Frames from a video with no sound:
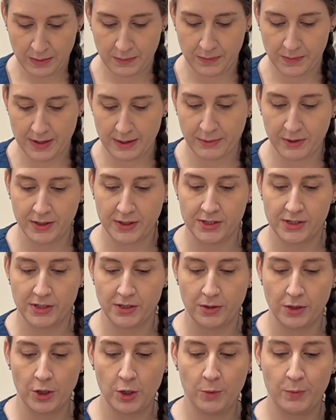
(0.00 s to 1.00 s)
I'm going
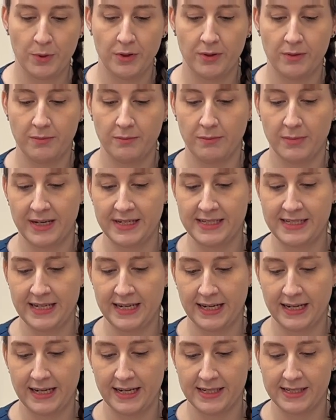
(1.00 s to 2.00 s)
to open my
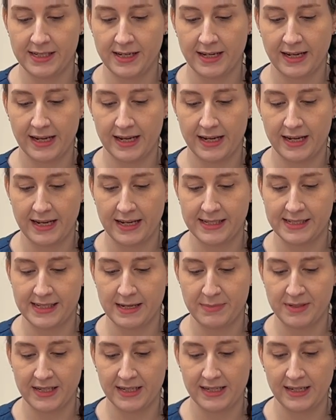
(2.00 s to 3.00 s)
T-connector, again
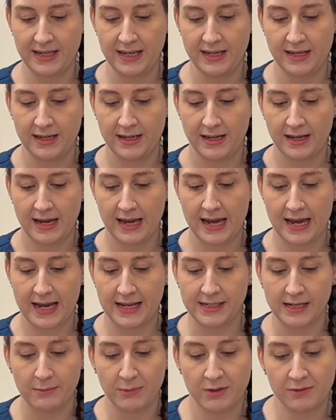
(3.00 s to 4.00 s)
aseptically, and
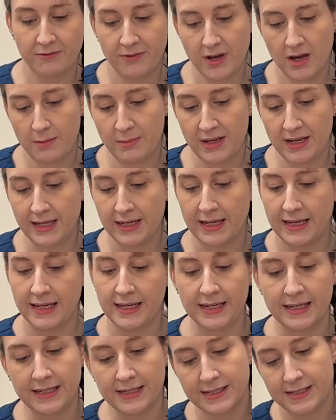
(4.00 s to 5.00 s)
I'm confirming it
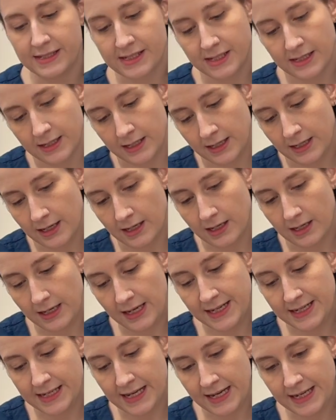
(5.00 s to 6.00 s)
is
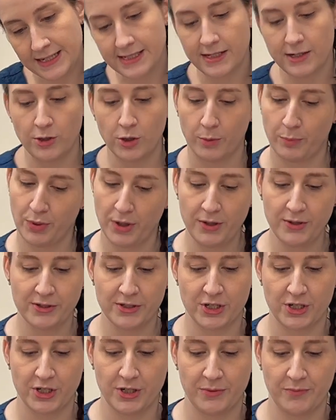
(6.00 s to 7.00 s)
in date, not
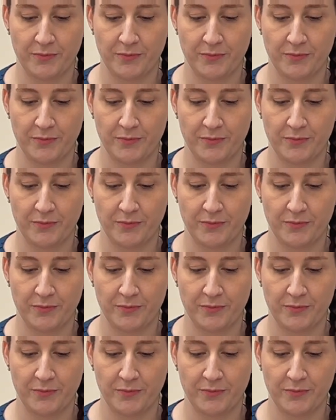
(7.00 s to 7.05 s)
broached.